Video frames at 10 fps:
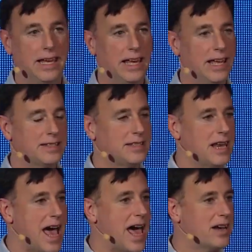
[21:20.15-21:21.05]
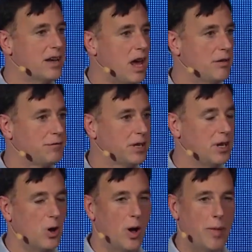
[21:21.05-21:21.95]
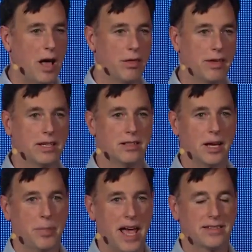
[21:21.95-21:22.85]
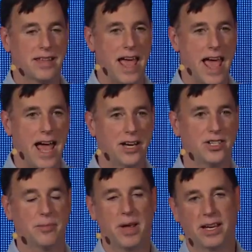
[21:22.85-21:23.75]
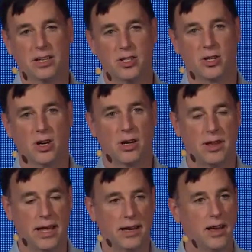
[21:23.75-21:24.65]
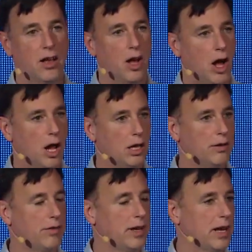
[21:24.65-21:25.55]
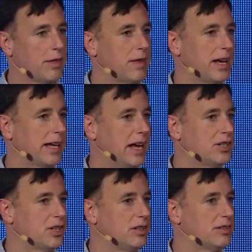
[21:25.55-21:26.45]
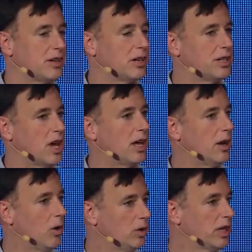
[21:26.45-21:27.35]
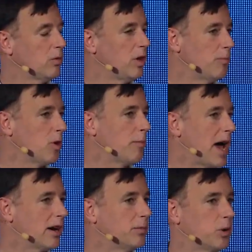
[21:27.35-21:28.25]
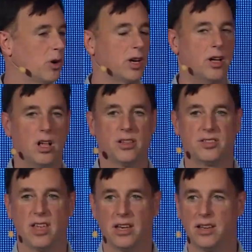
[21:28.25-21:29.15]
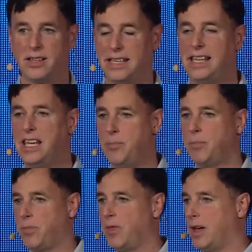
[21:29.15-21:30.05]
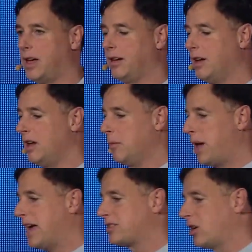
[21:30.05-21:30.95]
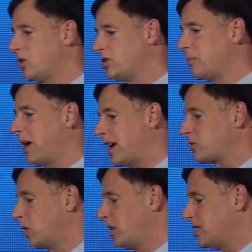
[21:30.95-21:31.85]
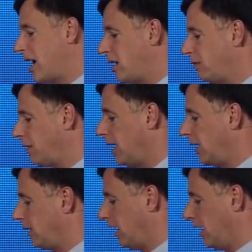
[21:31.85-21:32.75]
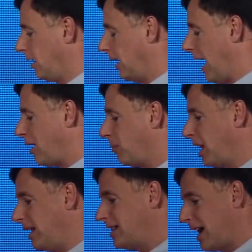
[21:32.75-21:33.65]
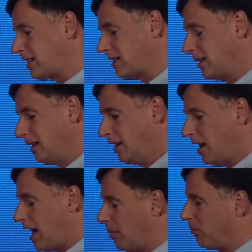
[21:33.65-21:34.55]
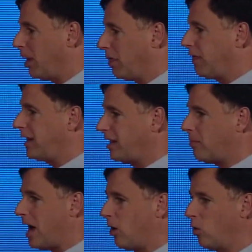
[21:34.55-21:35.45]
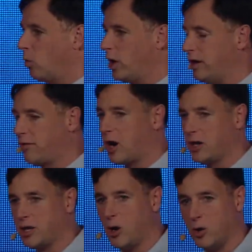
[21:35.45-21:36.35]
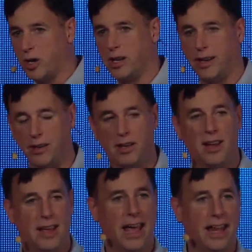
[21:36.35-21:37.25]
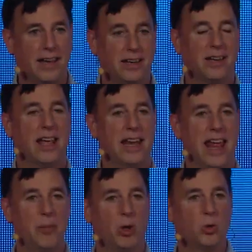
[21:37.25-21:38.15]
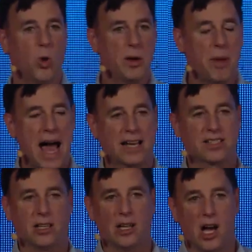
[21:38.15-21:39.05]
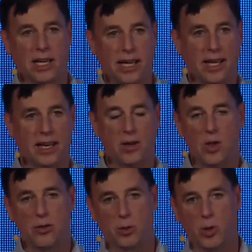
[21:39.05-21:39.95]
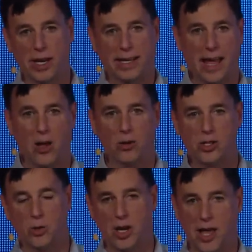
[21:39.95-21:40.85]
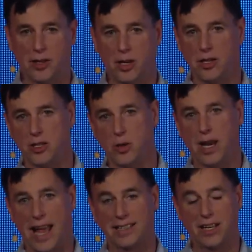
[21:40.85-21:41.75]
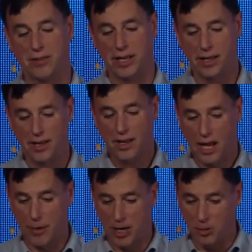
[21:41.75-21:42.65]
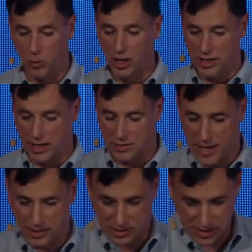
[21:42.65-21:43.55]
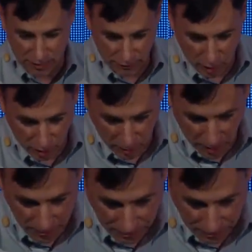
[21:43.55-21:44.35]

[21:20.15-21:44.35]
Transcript: It's not enough to know about things like pass the hash and making sure that all of the authentications are done only with more modern protocols that keep the passcodes and passwords out of plain text. But think about where you've hard-coded and enabled one box to log in through an account to another to do an activity. It really does make yourself vulnerable.